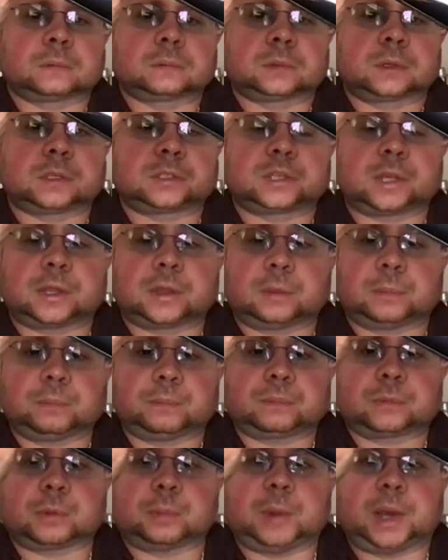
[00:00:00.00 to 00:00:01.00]
I say
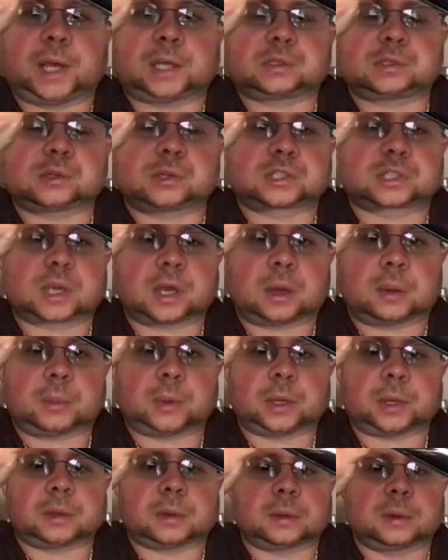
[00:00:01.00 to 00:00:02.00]
the Master's
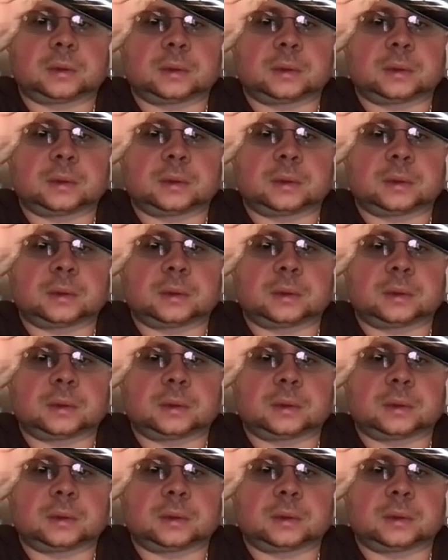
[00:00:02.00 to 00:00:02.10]
coming.